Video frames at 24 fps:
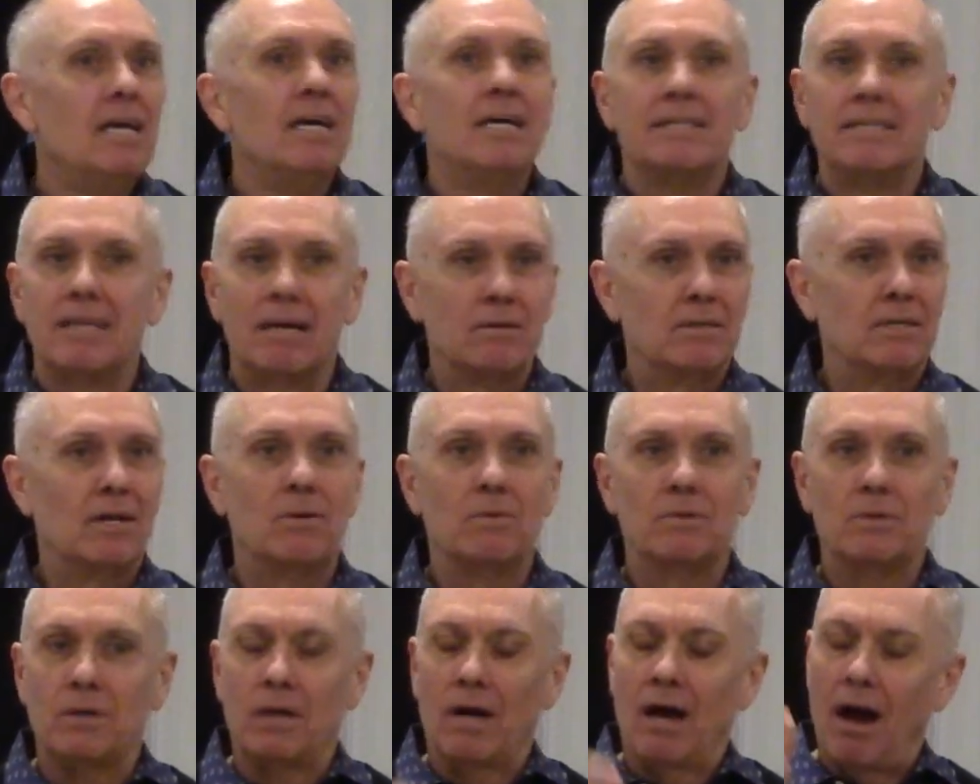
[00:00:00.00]
No,
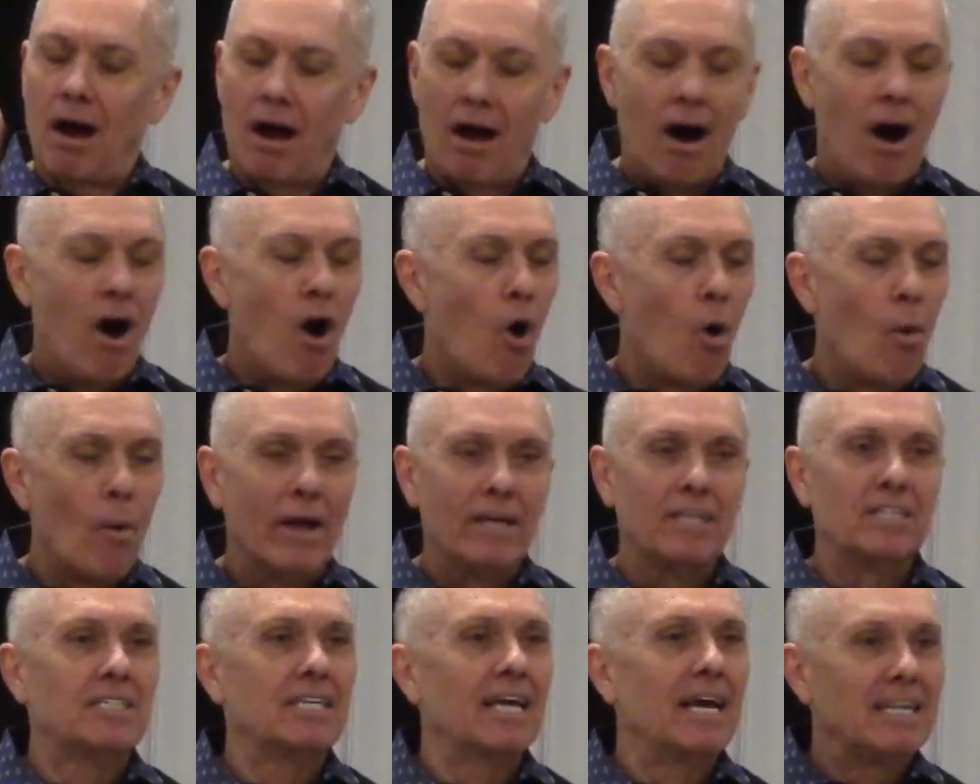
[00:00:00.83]
don't,
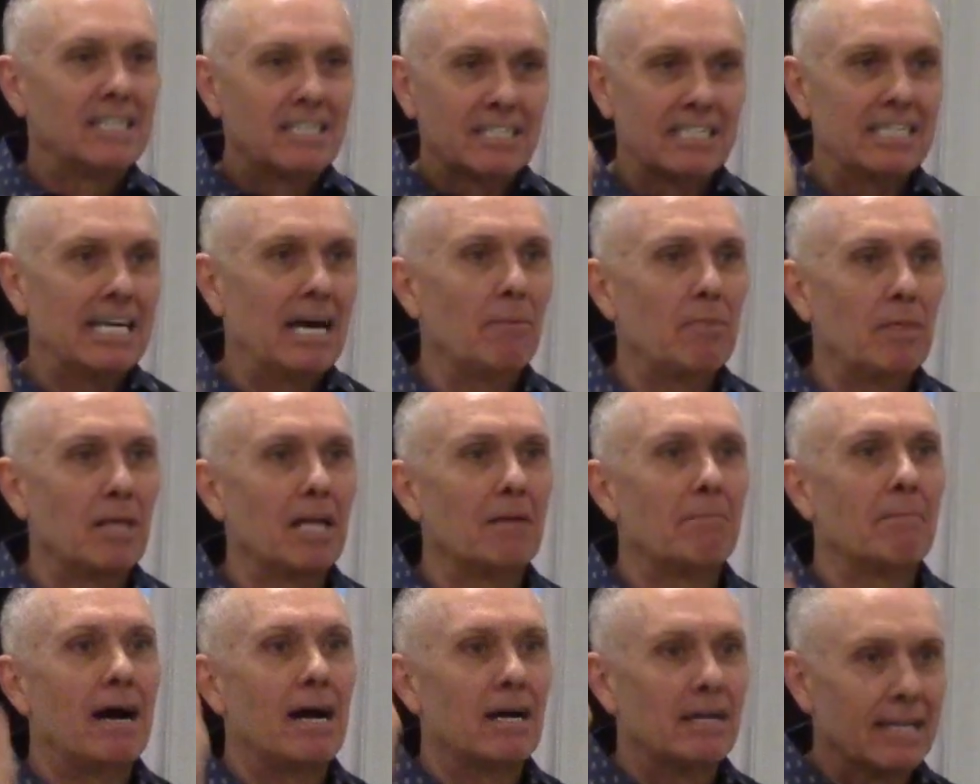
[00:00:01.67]
always say something
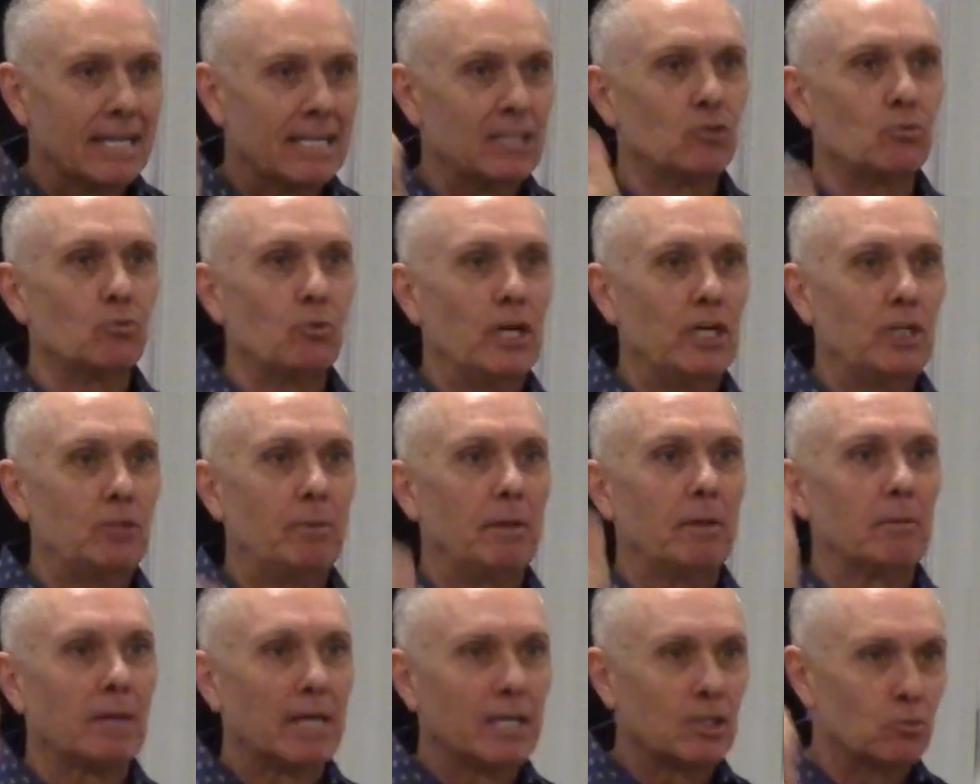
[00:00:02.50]
about let's reach
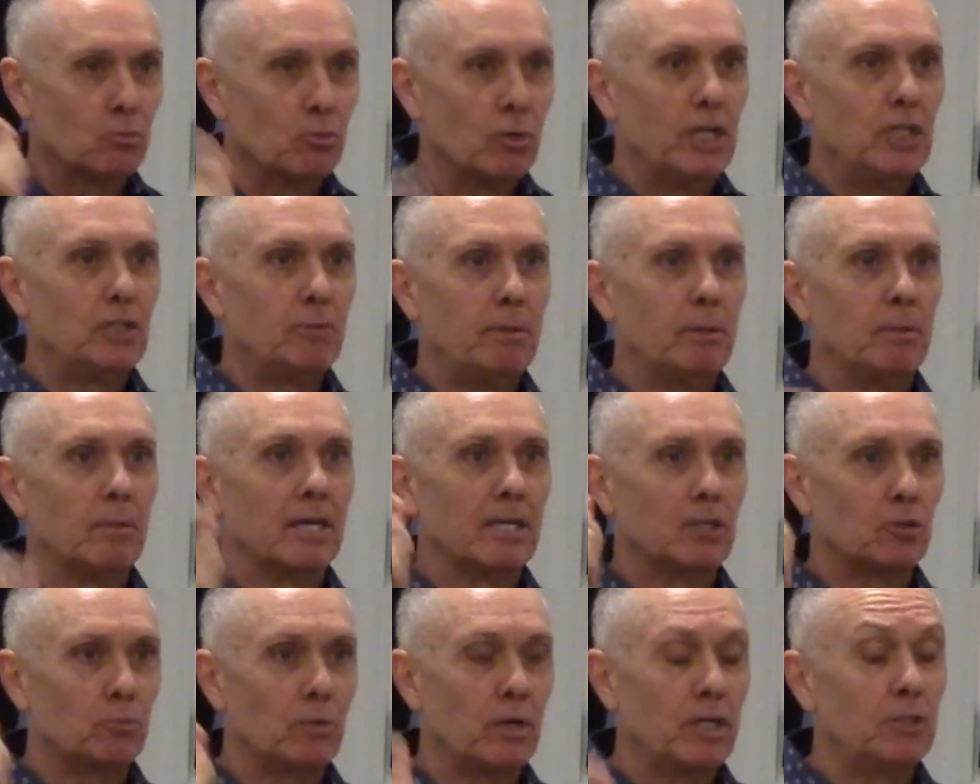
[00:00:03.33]
people, let's reach people,
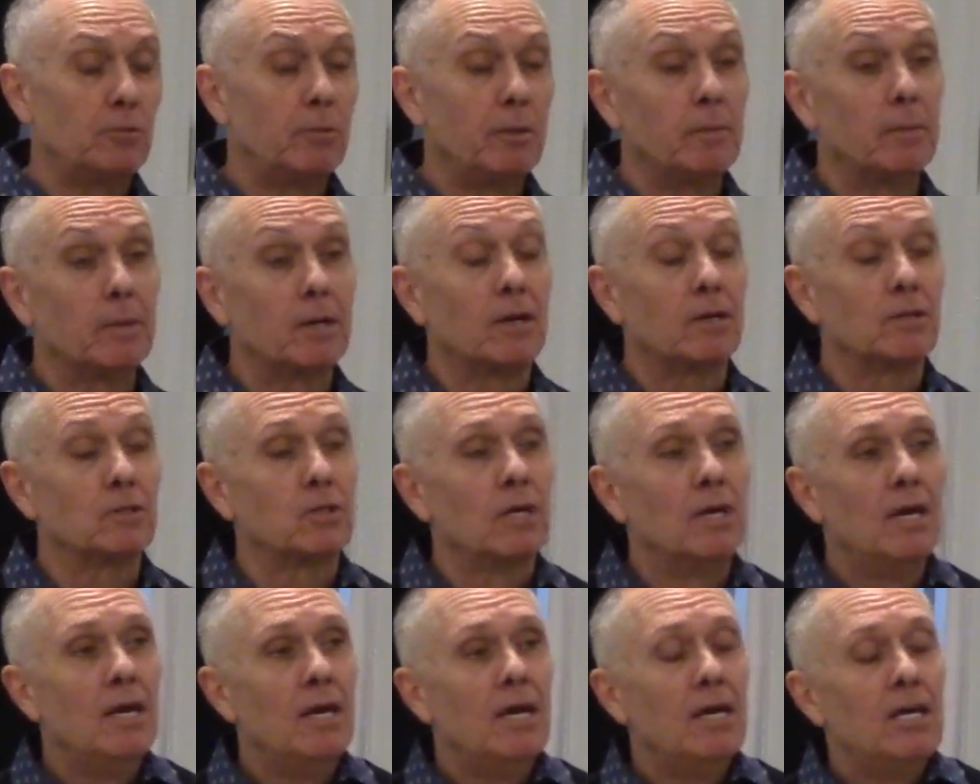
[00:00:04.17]
let's reach people,
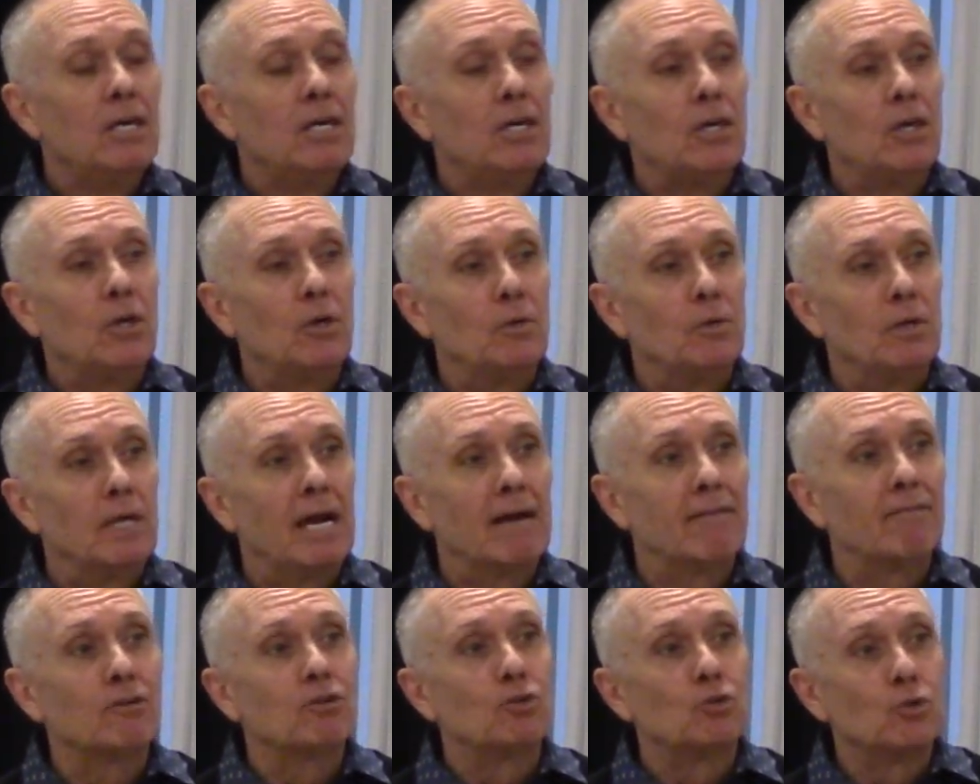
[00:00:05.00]
because you
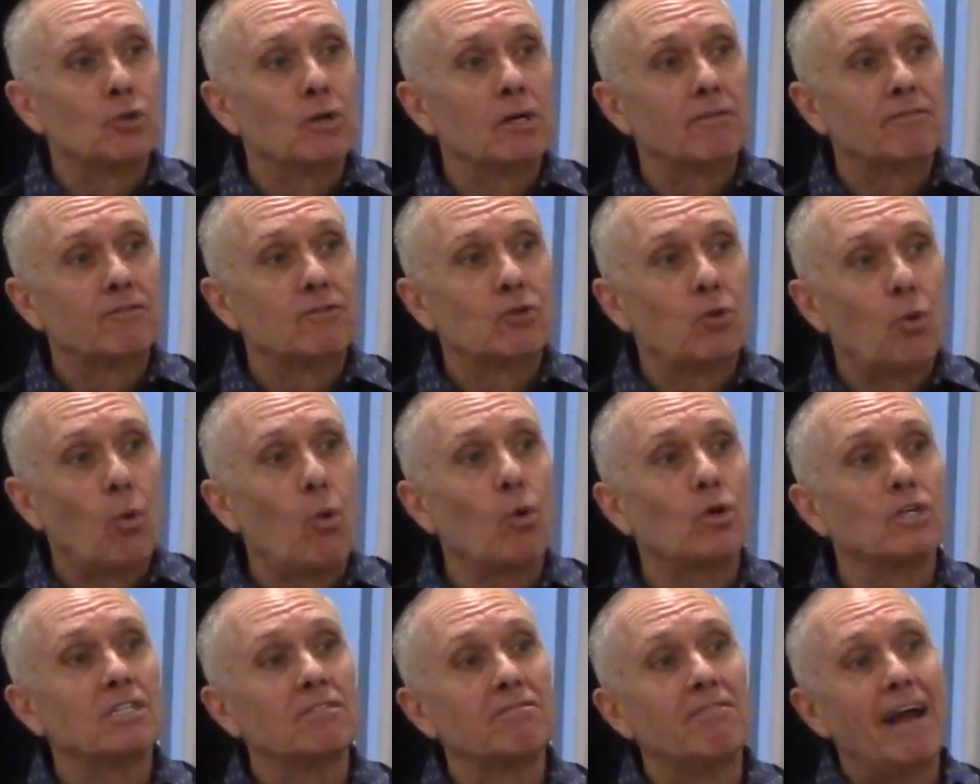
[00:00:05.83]
never drift
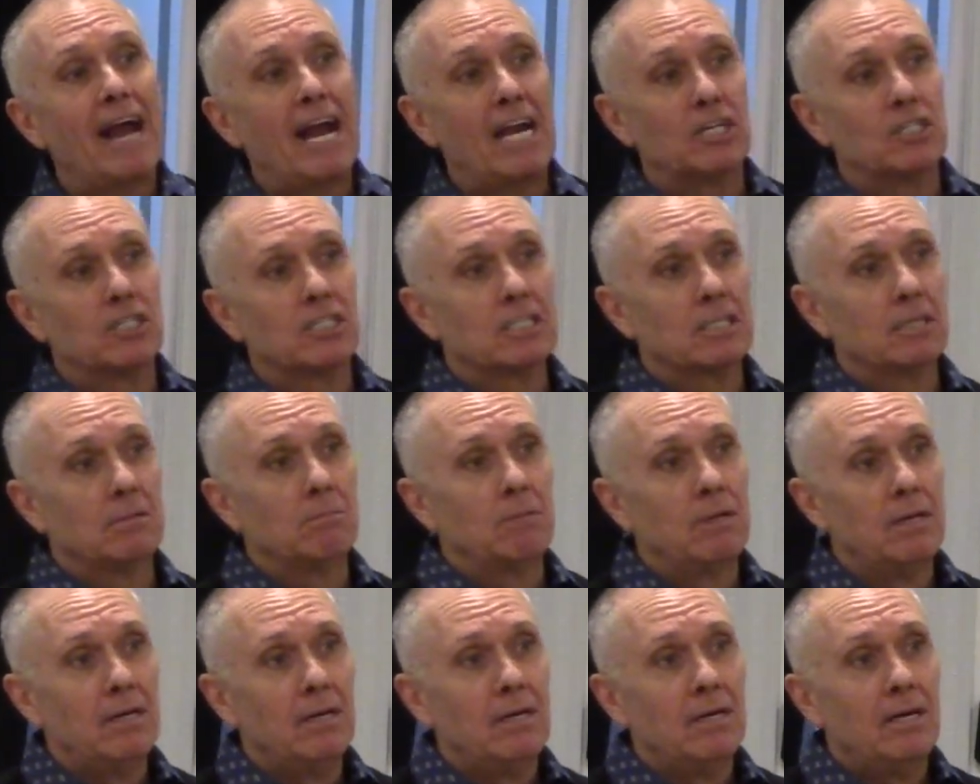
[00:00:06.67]
towards
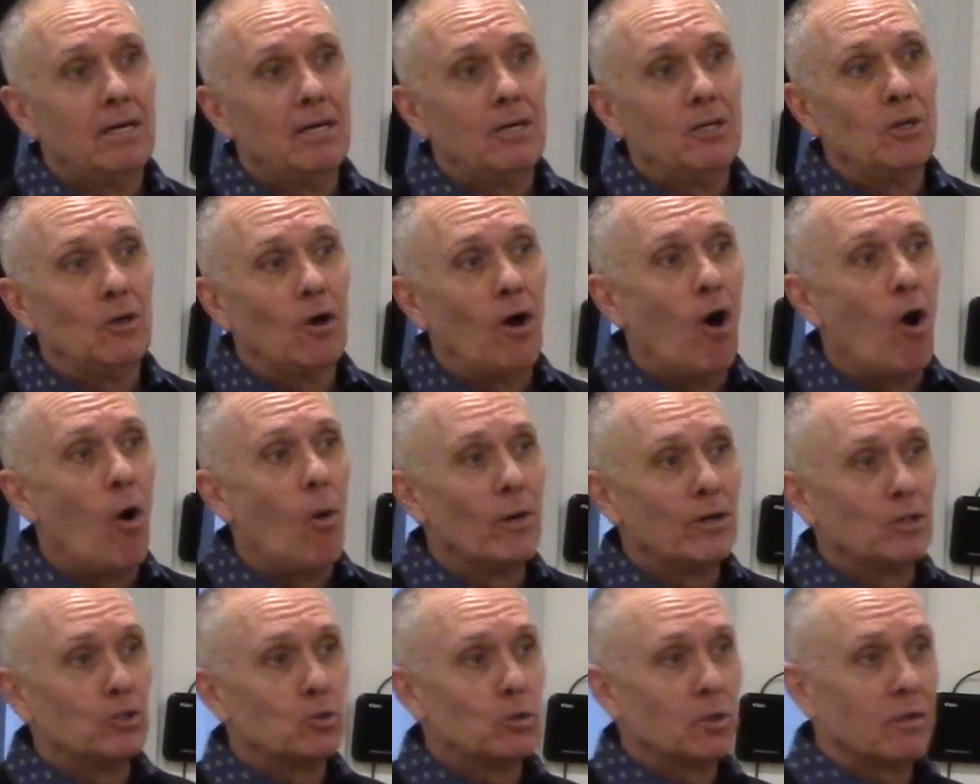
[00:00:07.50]
evangelism. You
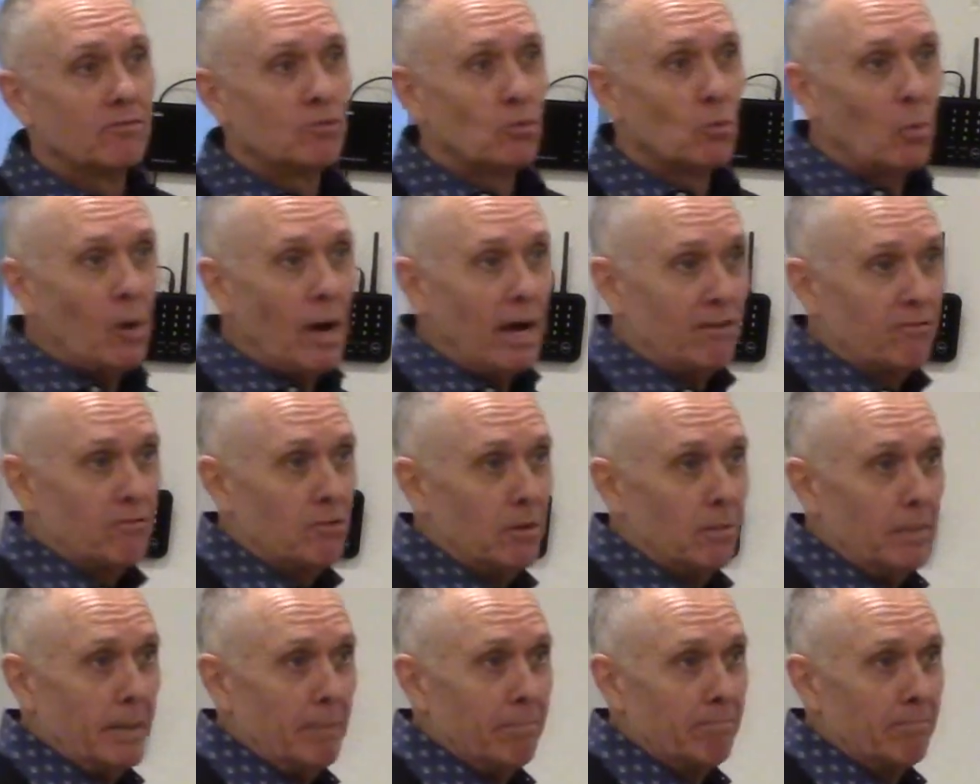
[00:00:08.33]
always drift away from it.